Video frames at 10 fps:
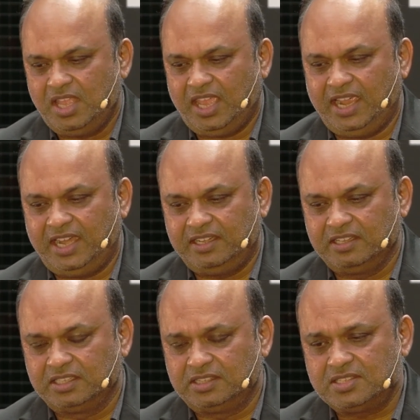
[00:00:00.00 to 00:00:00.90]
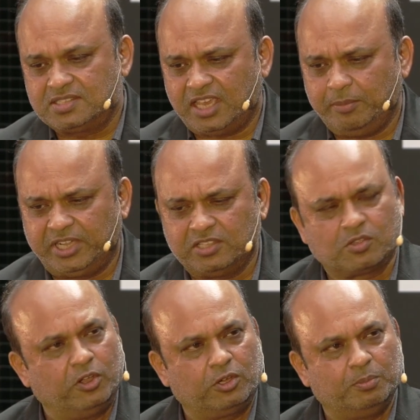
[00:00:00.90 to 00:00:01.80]
And uh, this time it is
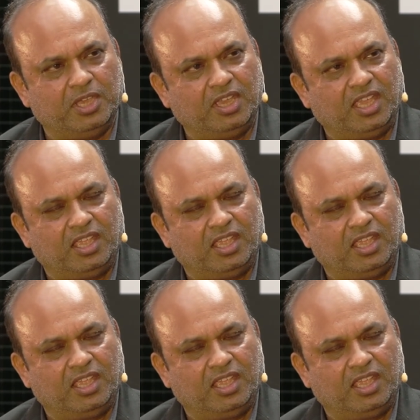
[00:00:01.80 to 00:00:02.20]
going to be,